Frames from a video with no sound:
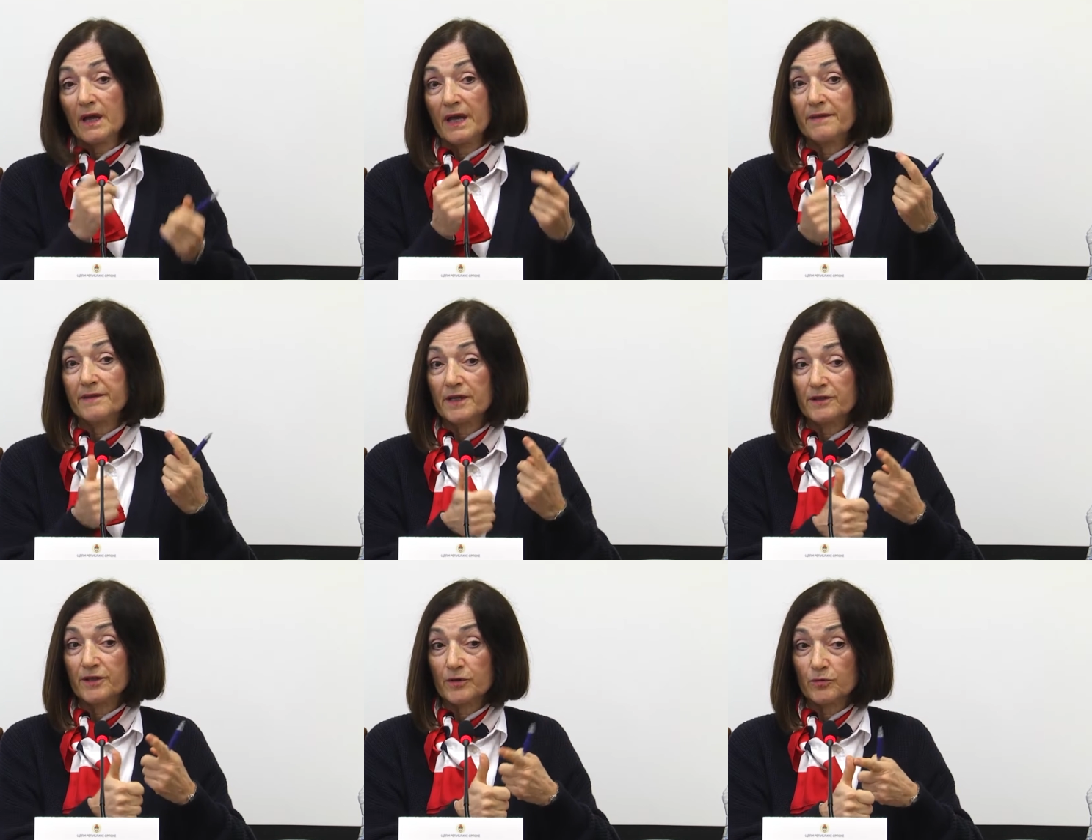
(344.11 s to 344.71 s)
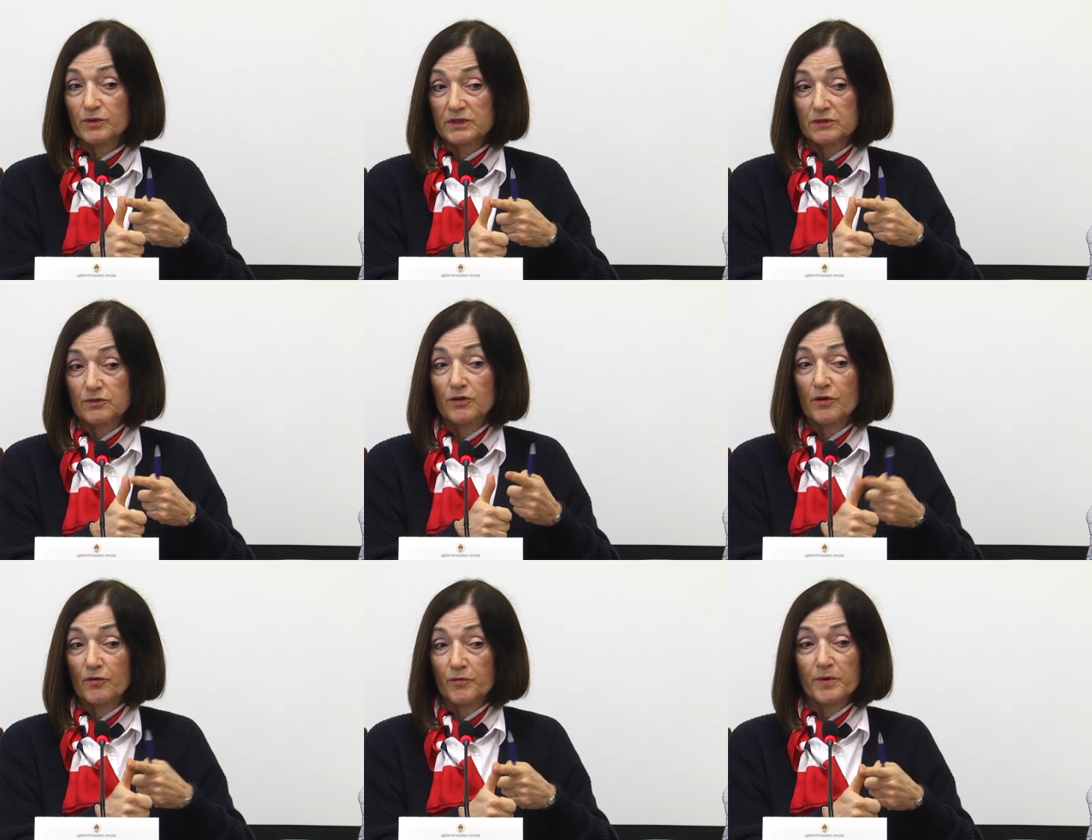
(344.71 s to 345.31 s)
And then there was,
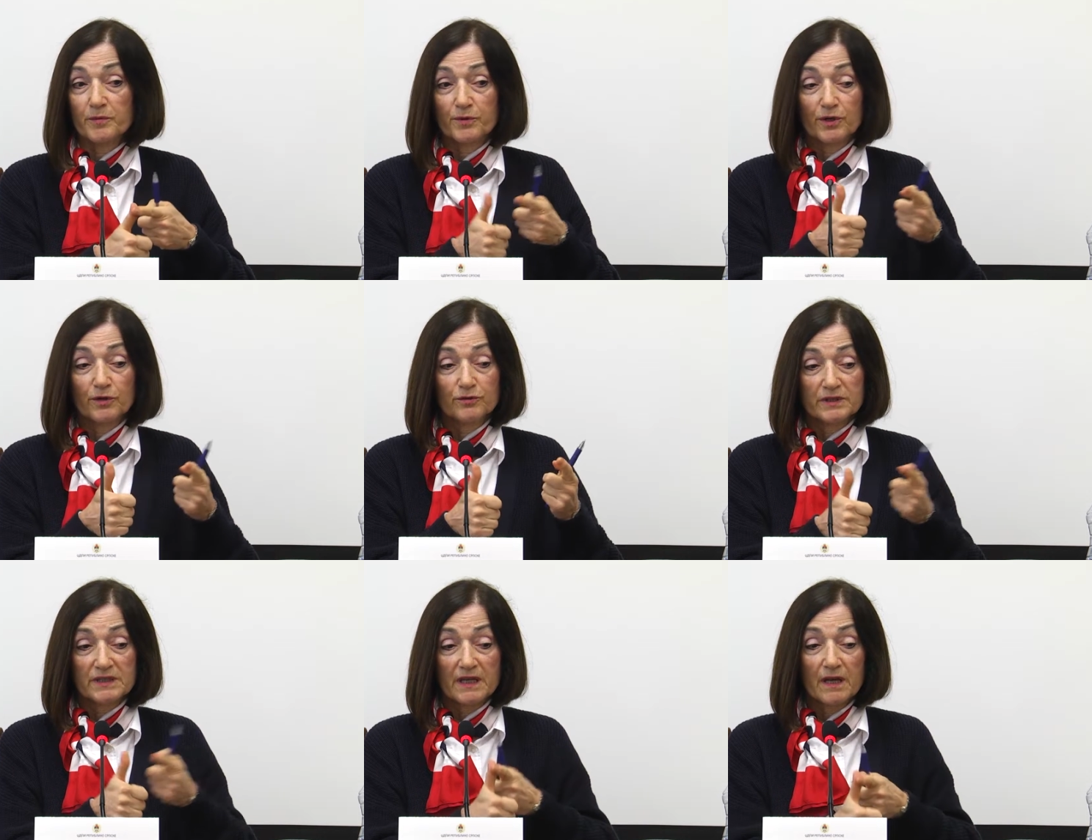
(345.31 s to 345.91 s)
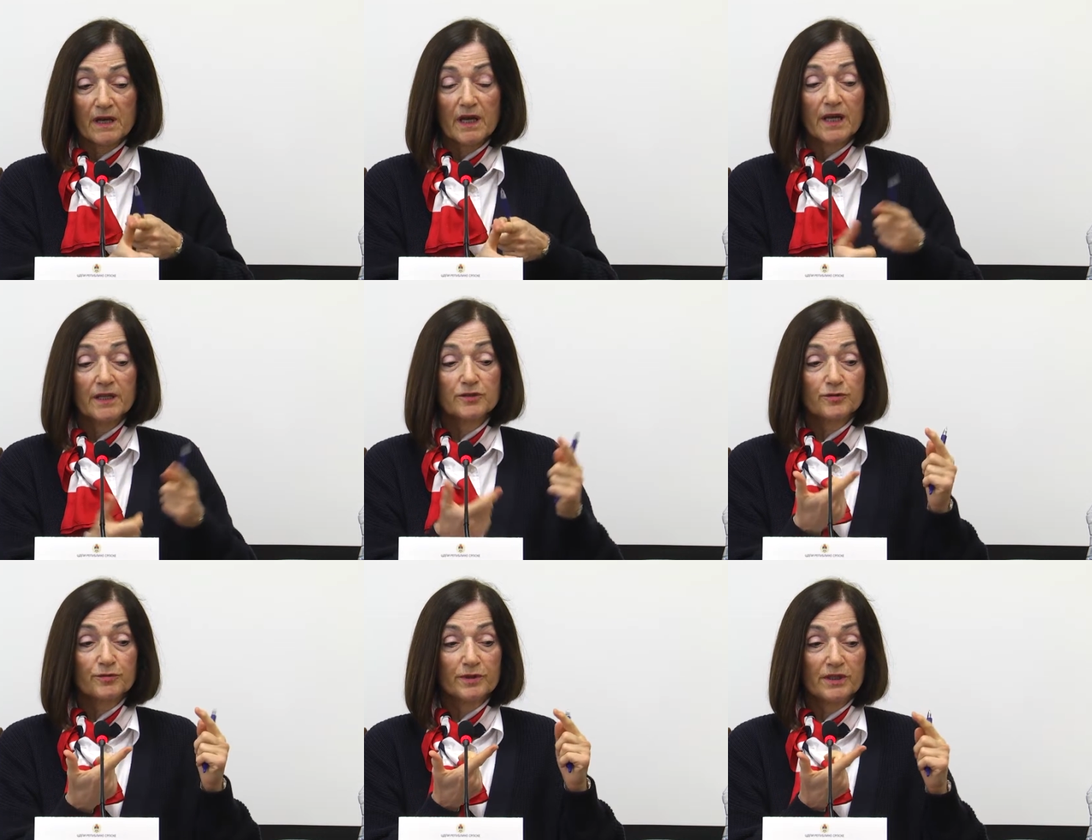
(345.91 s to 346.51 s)
we were losing a
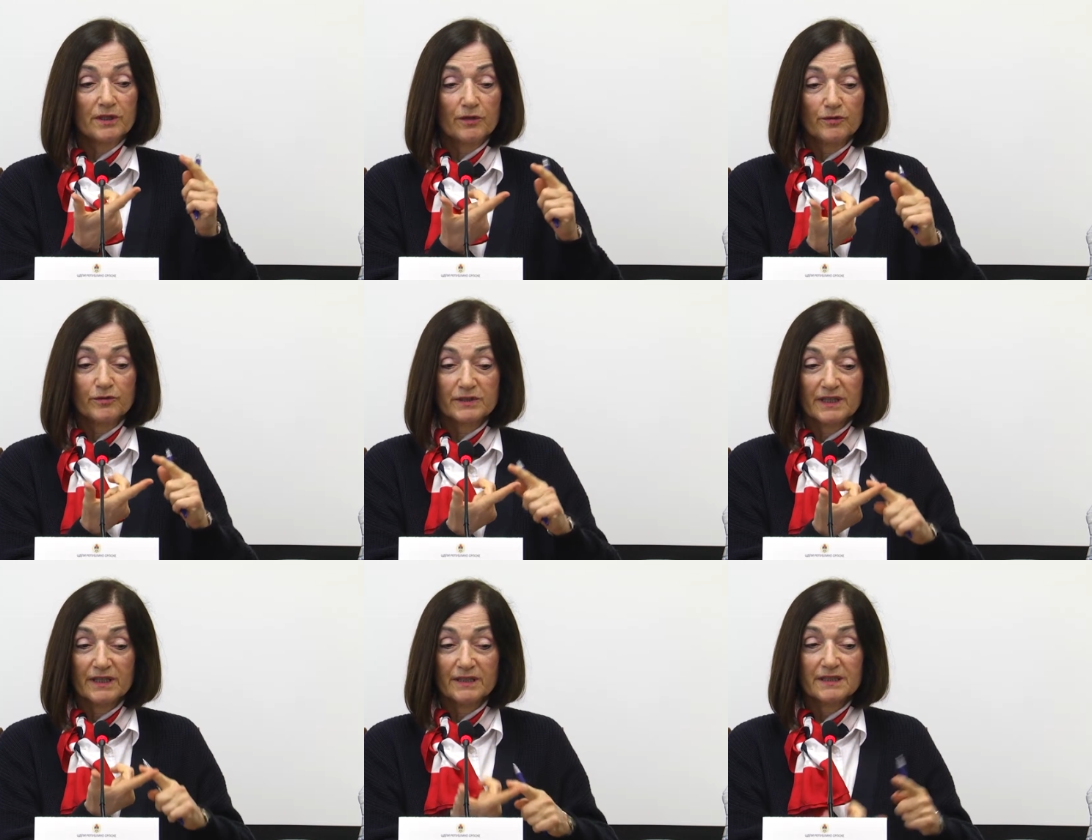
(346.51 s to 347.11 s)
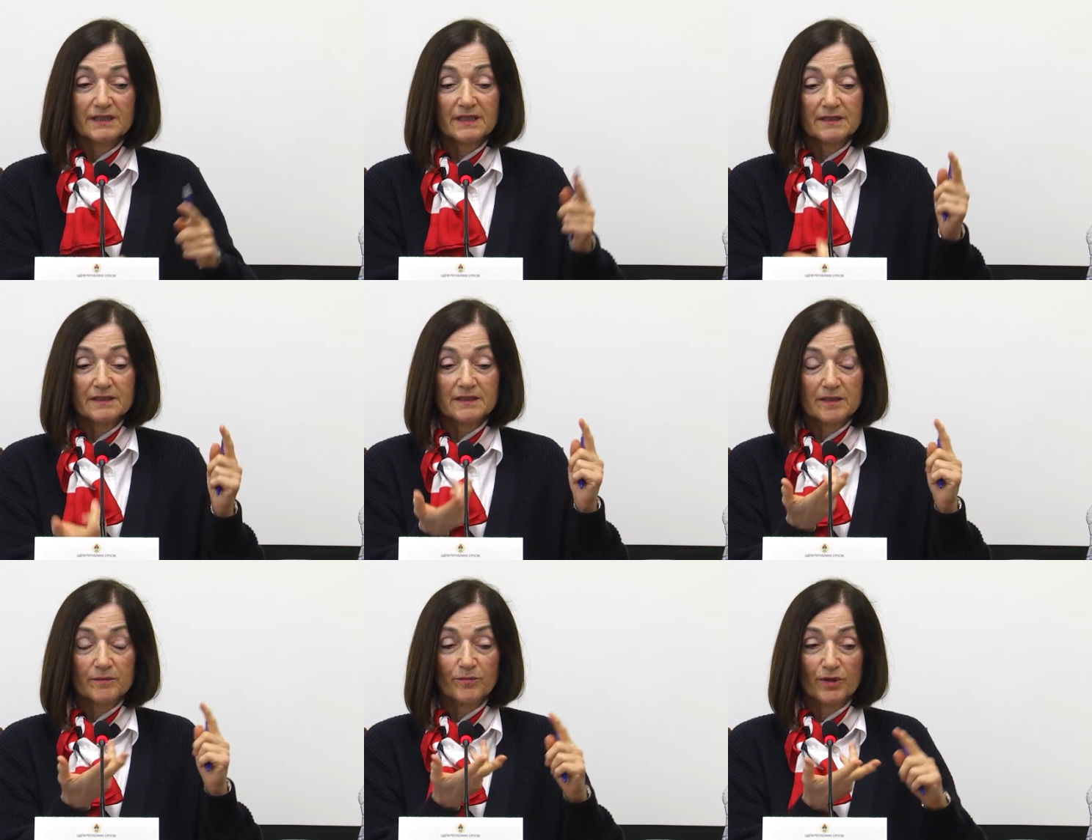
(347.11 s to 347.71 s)
country, losing a
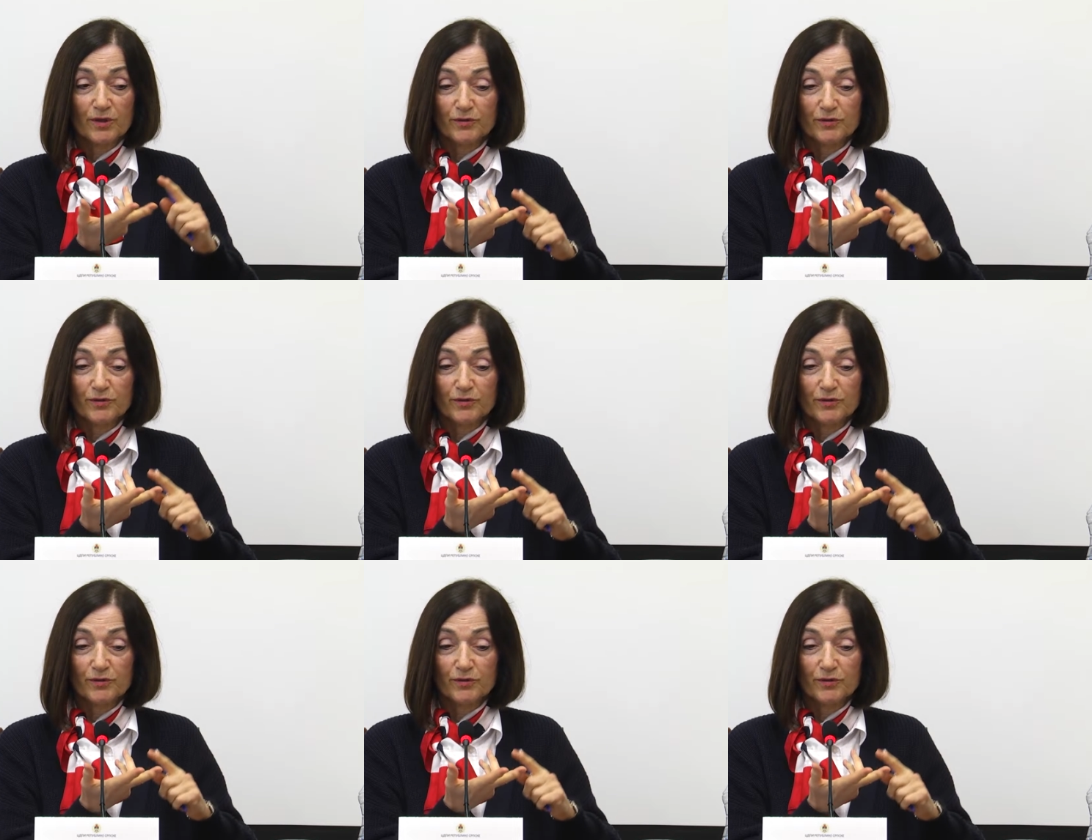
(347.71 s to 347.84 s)
system,